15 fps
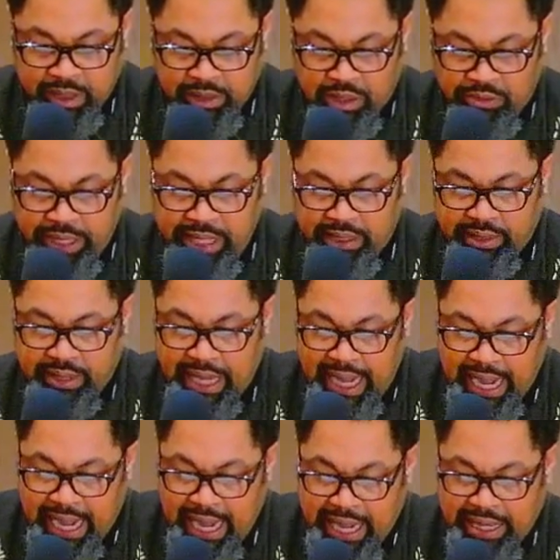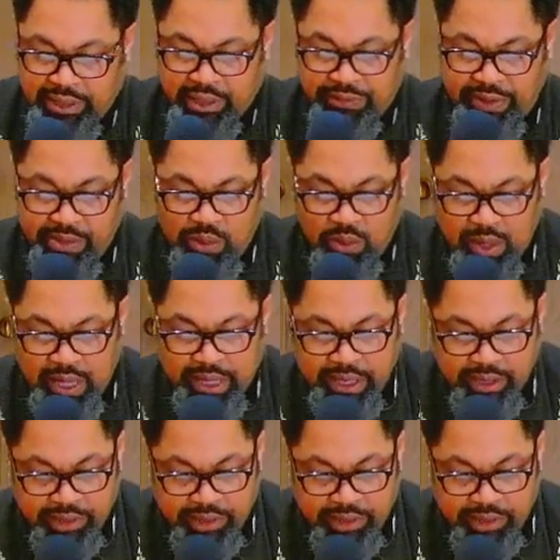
Therese, the eyes of everyone in